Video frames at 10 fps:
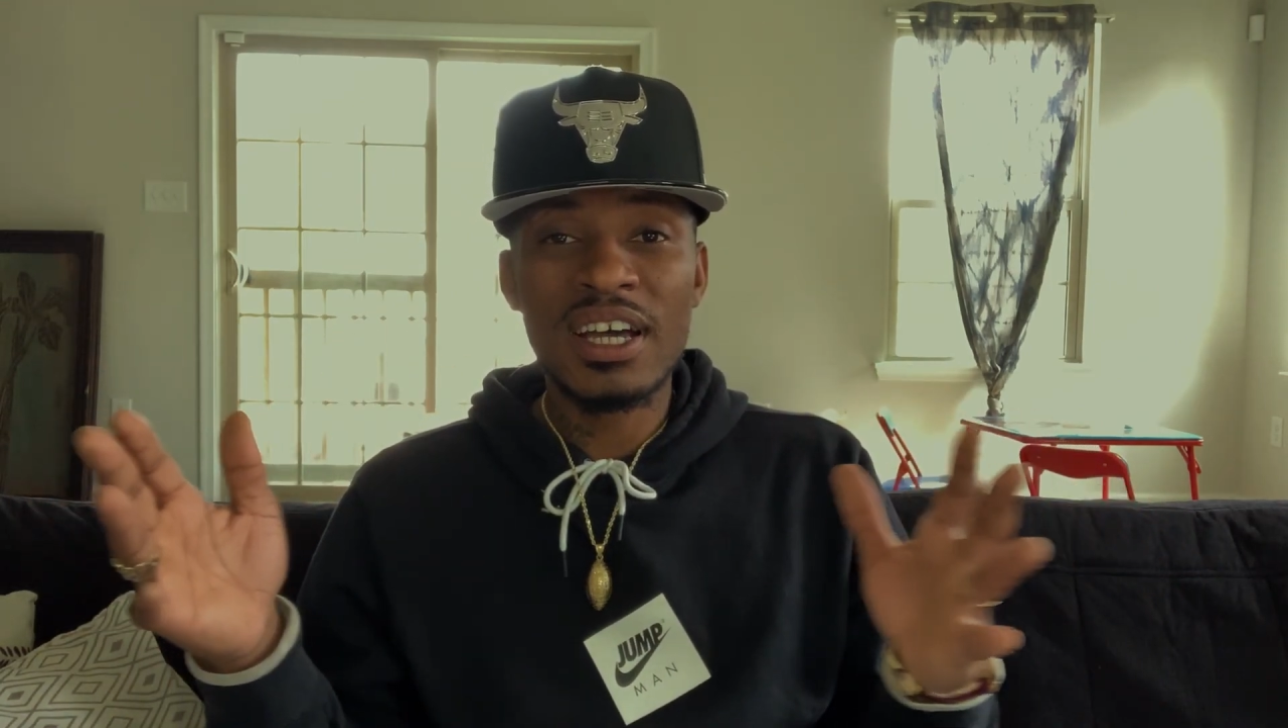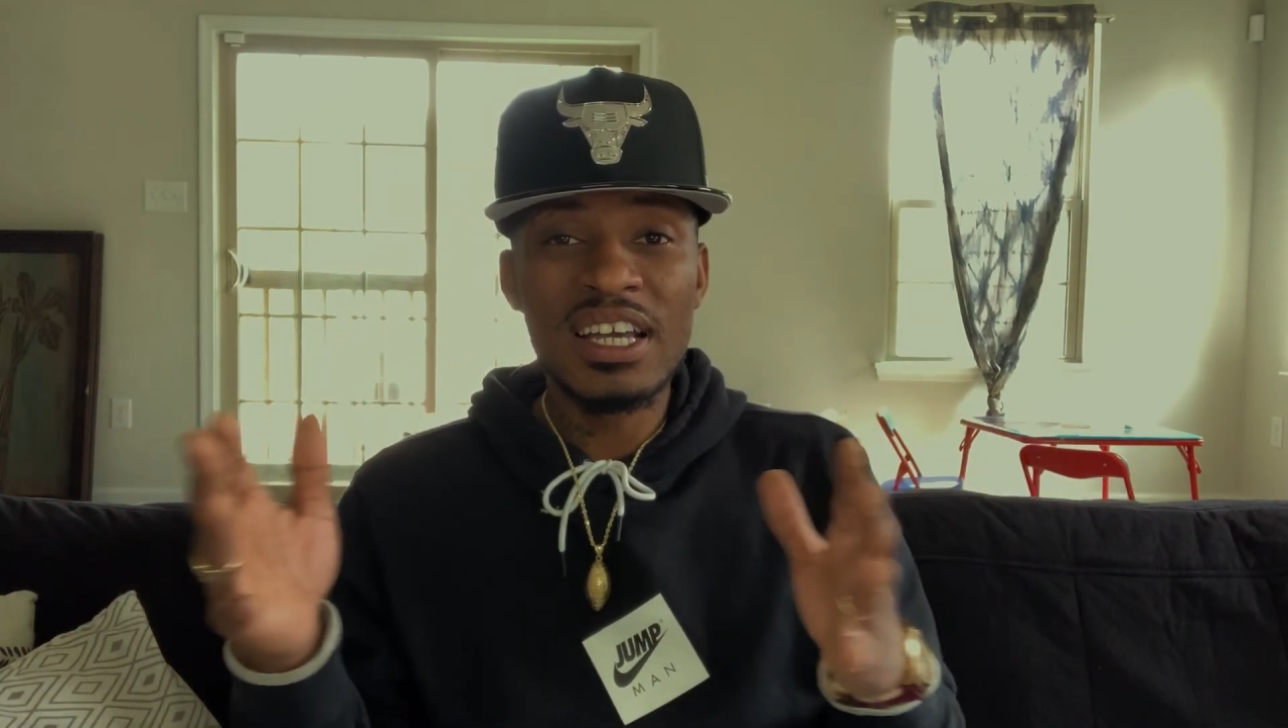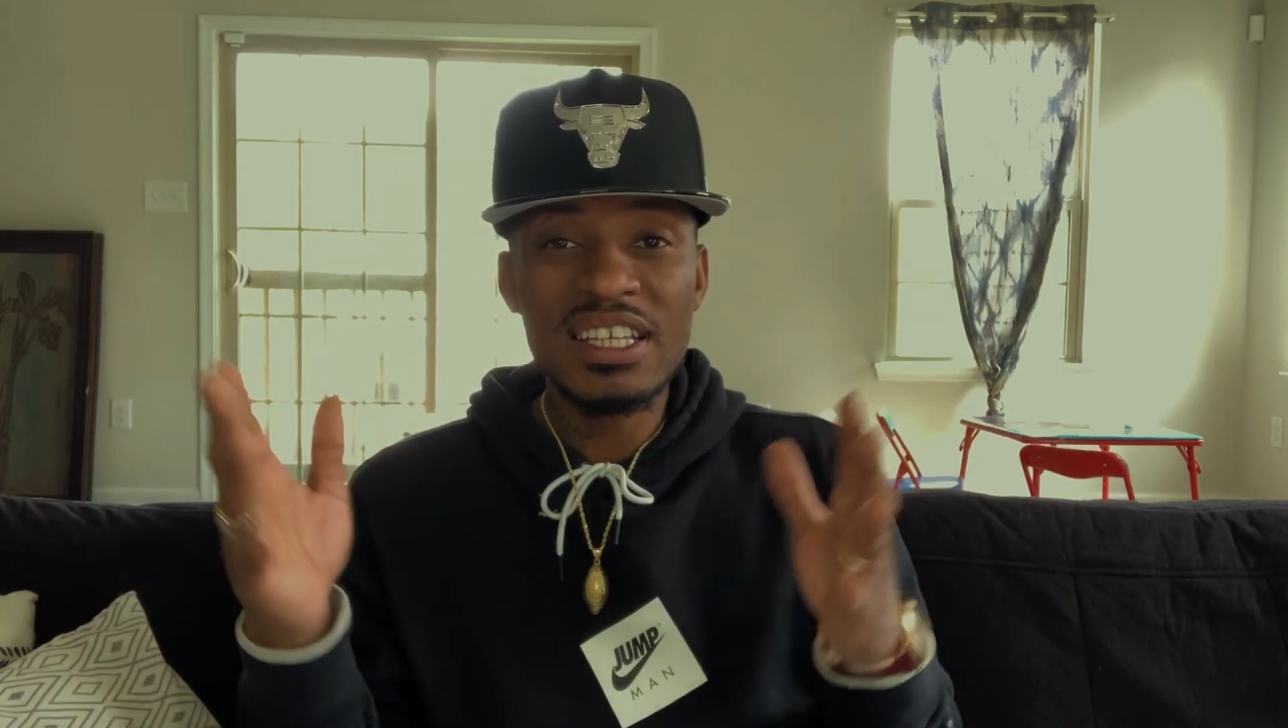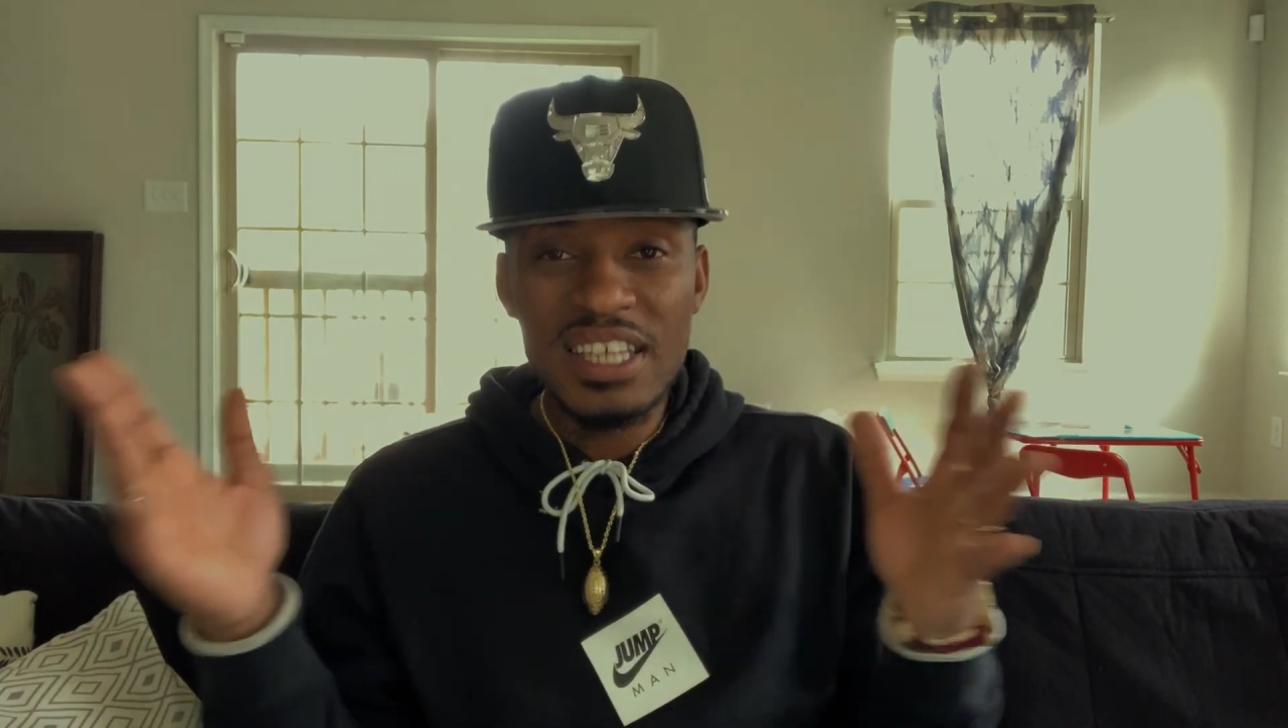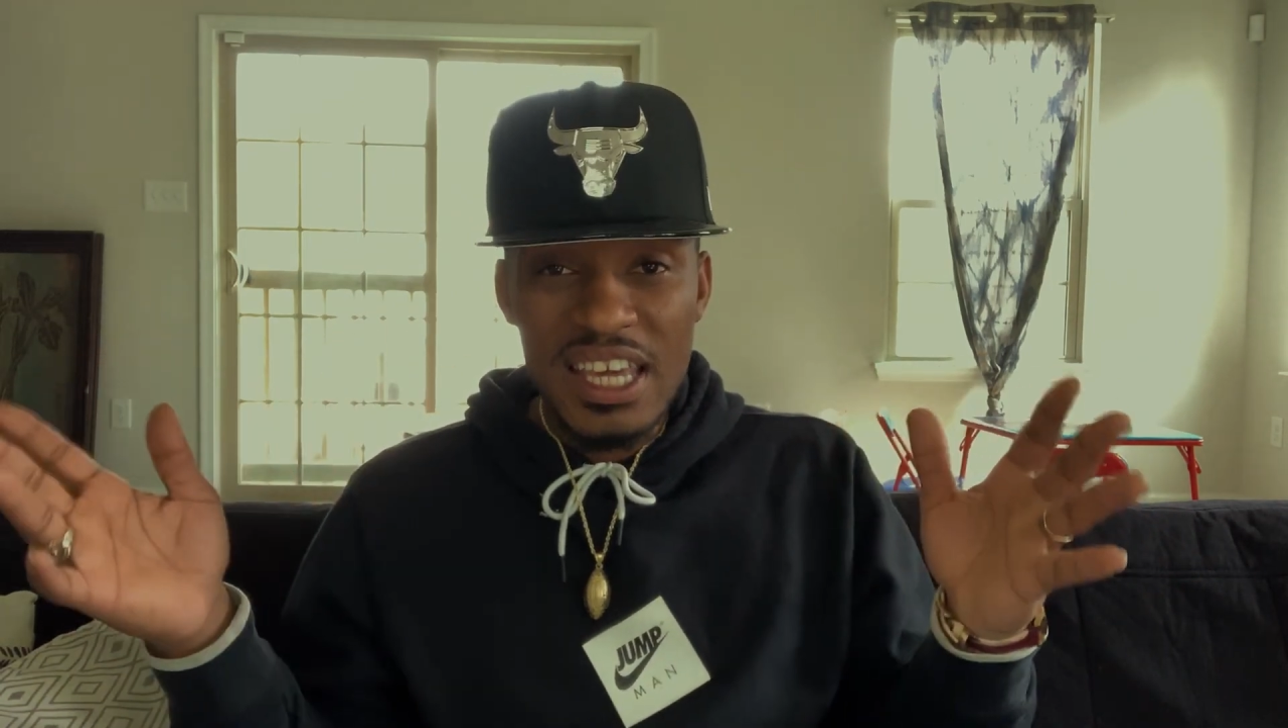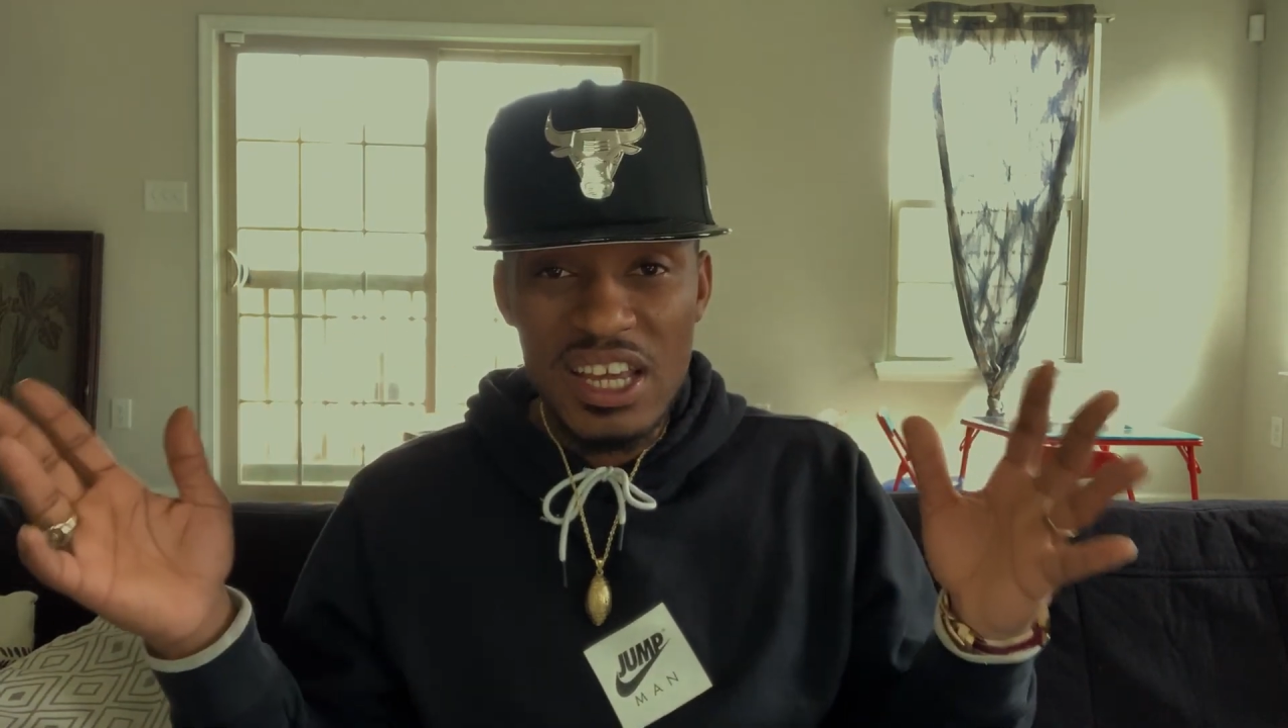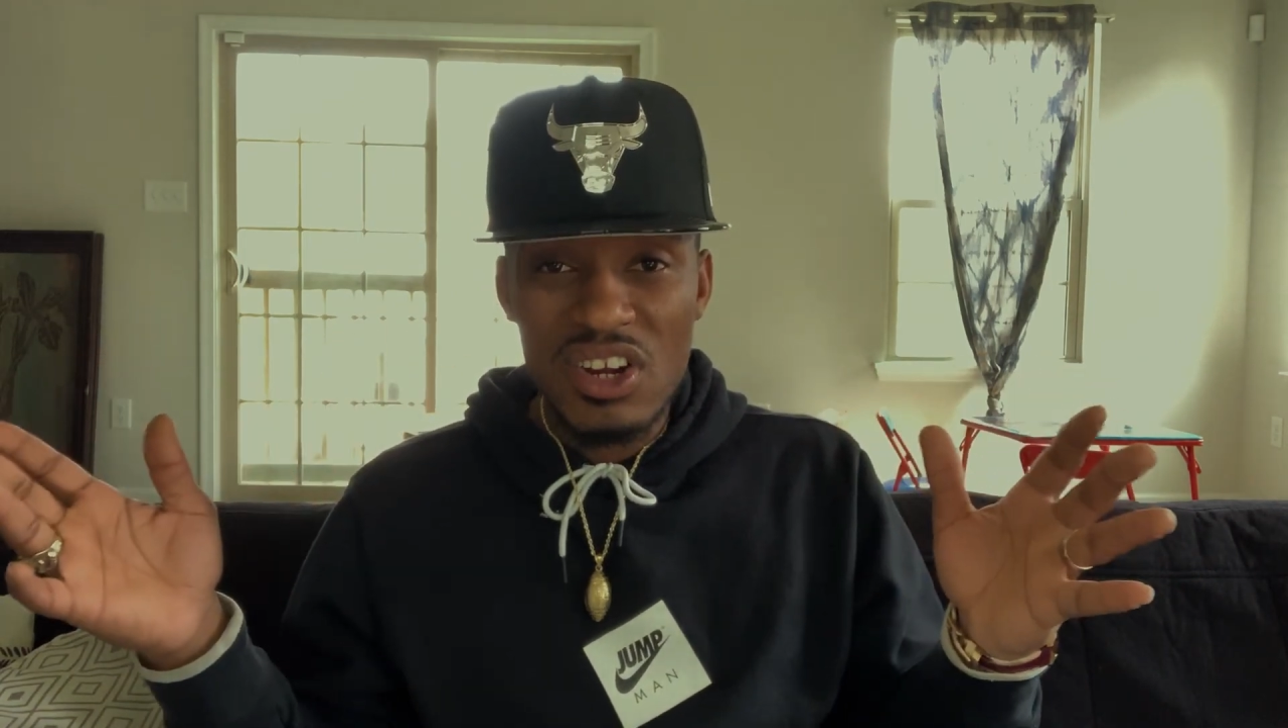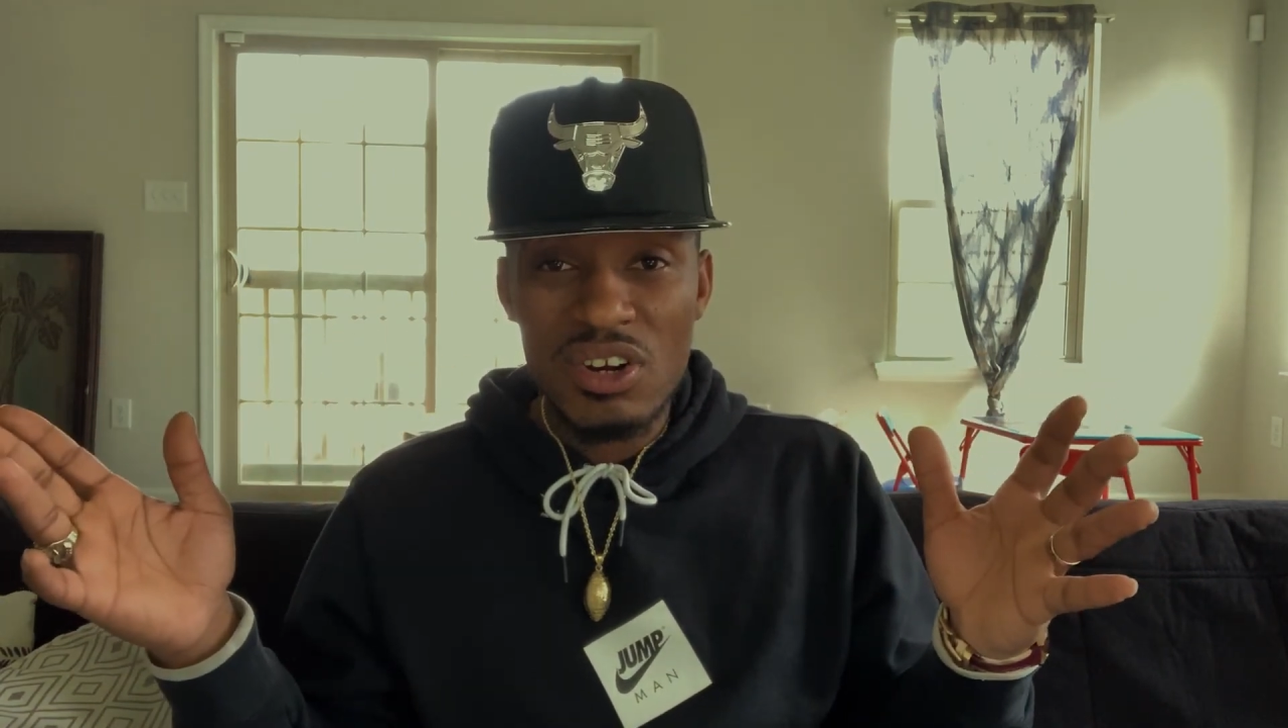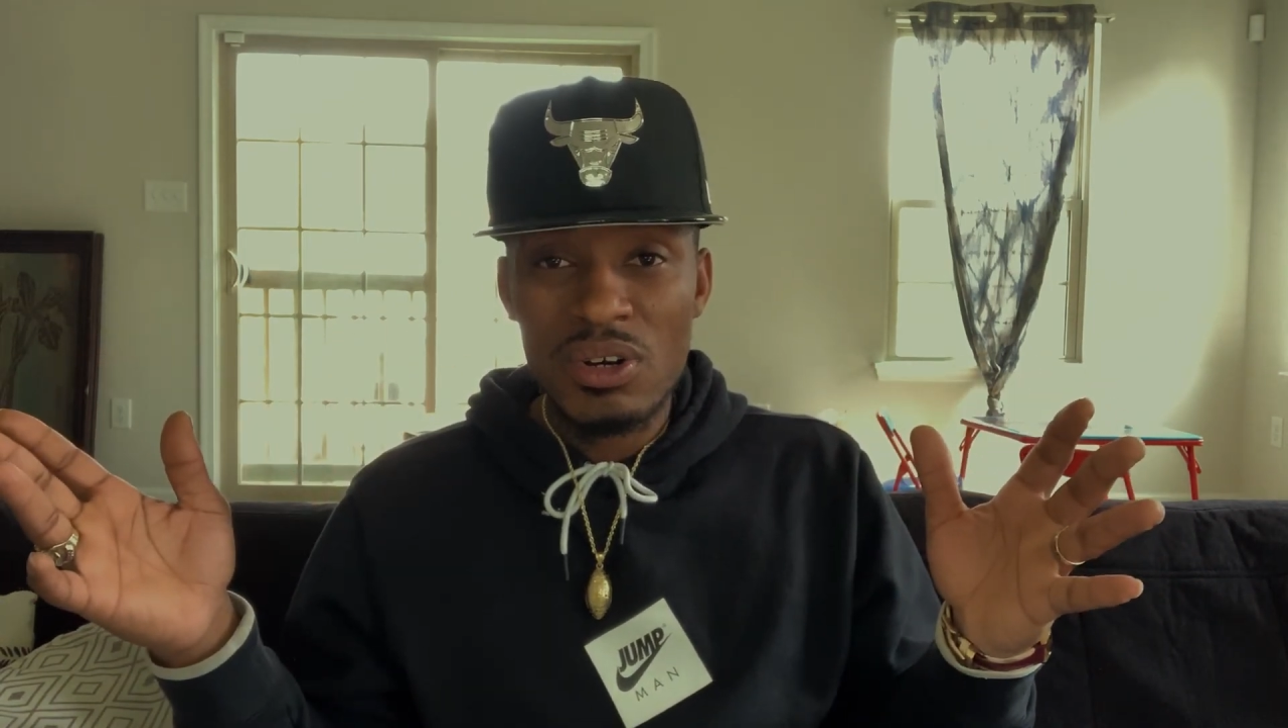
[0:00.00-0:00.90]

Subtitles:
a year.